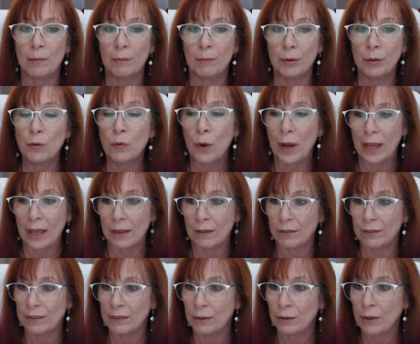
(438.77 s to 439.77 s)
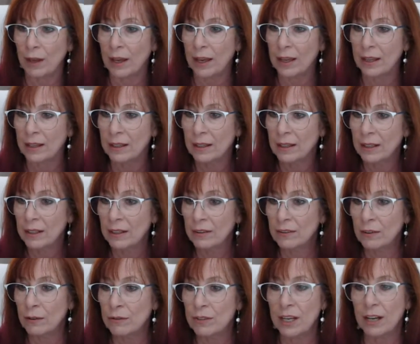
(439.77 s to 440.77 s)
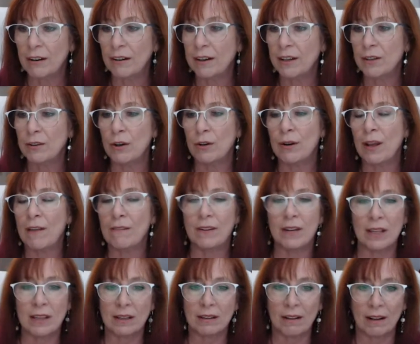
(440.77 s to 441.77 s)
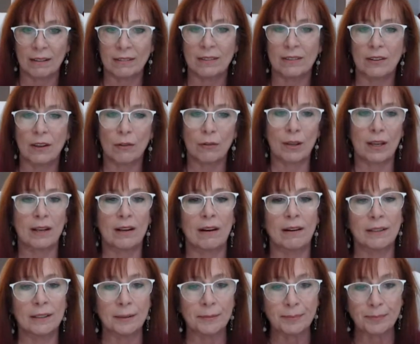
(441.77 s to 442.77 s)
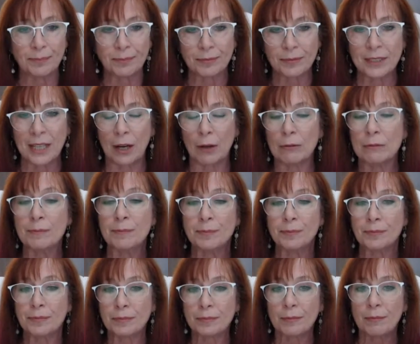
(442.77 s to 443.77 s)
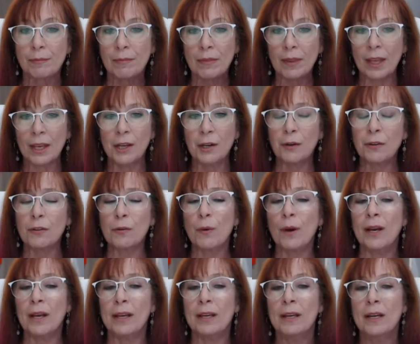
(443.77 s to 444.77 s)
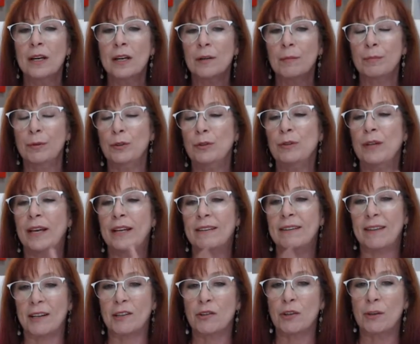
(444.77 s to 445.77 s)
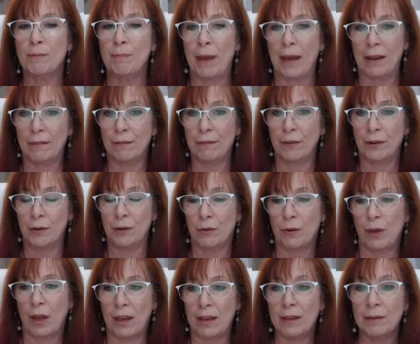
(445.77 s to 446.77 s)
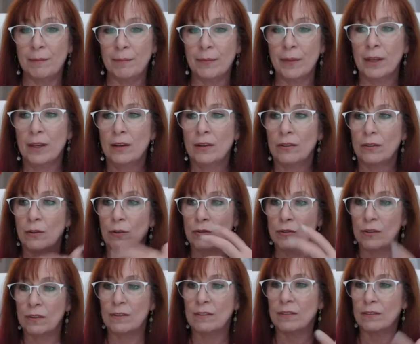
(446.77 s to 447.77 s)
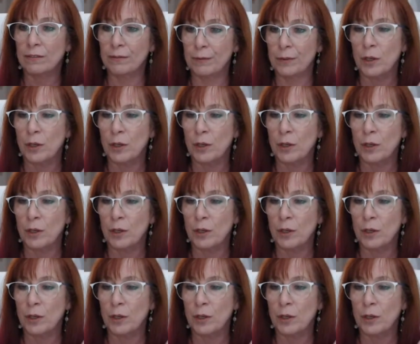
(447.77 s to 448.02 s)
waves. Okay. So Terry, you don't have any of the glasses. Okay, got it. Now, here's why blue light is actually bad for you. Okay. So just,